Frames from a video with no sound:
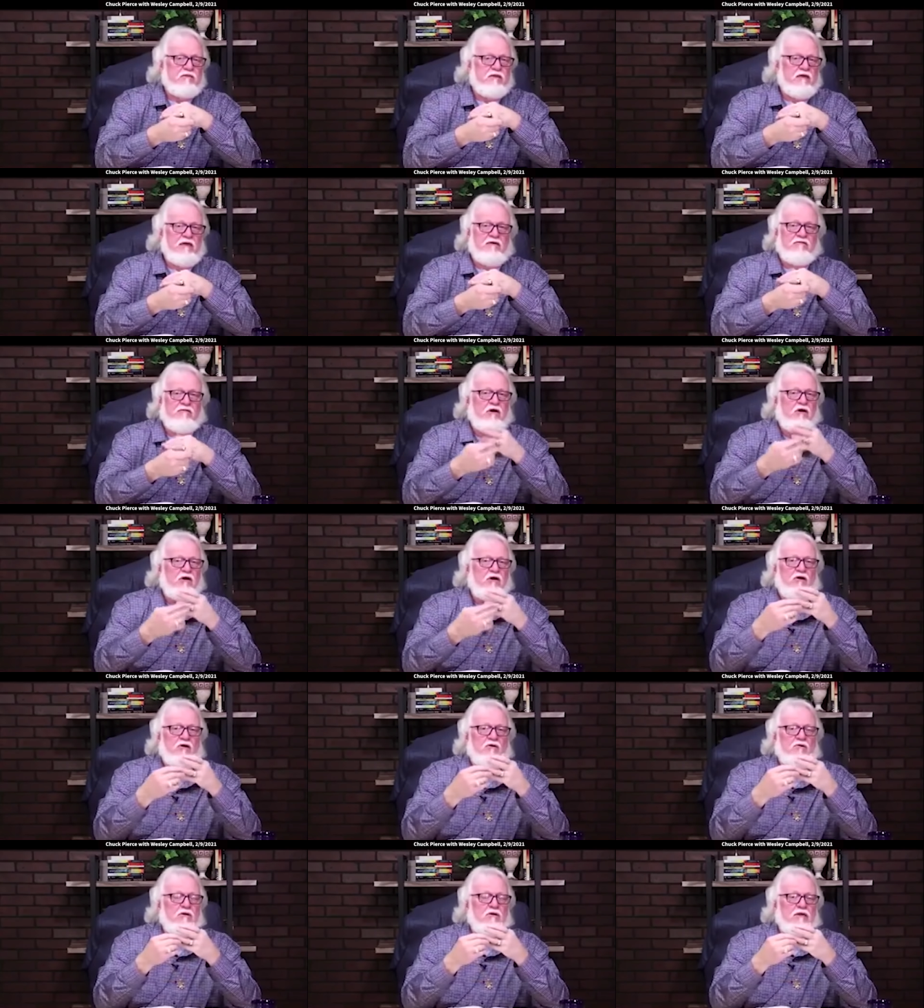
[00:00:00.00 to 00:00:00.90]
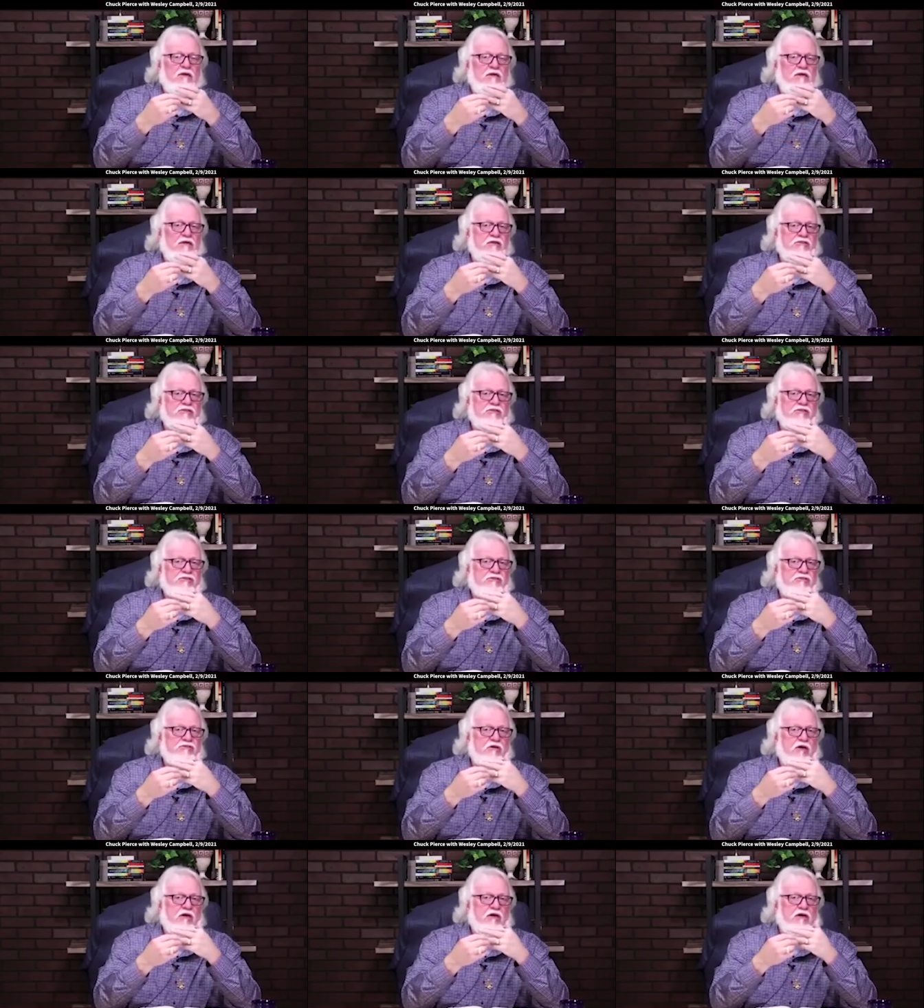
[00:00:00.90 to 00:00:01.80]
I've always
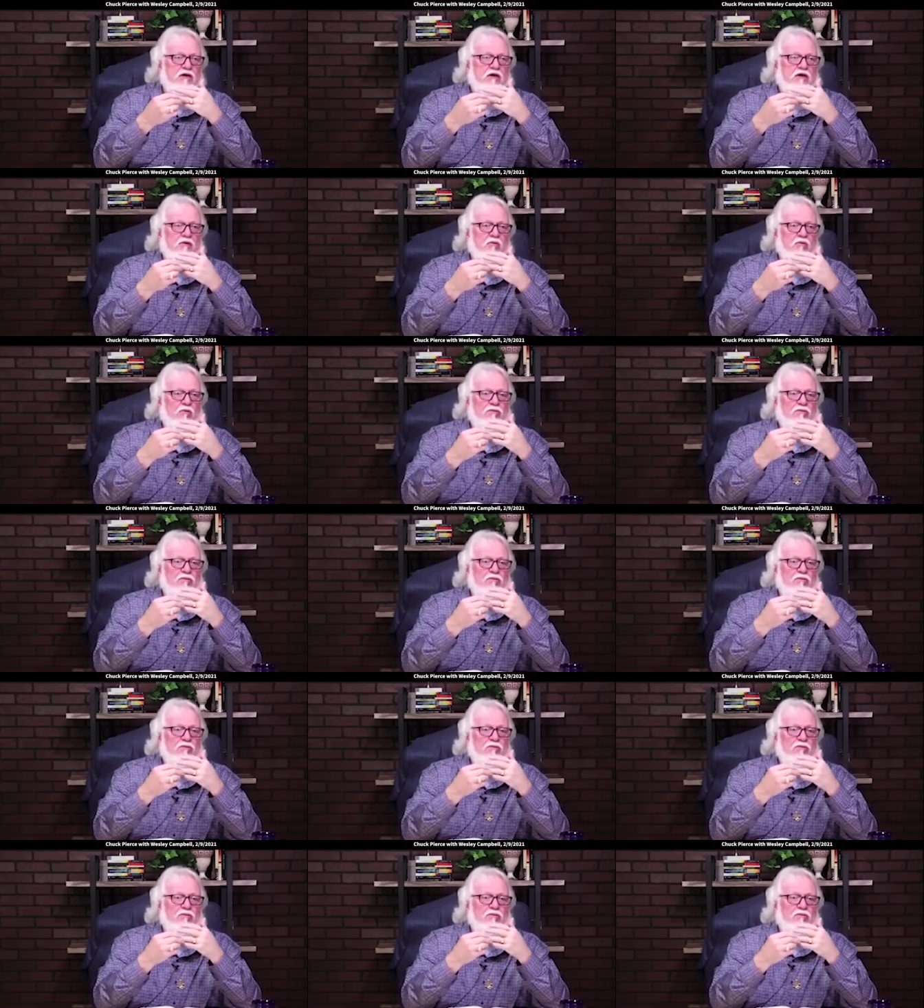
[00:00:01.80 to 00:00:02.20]
uh,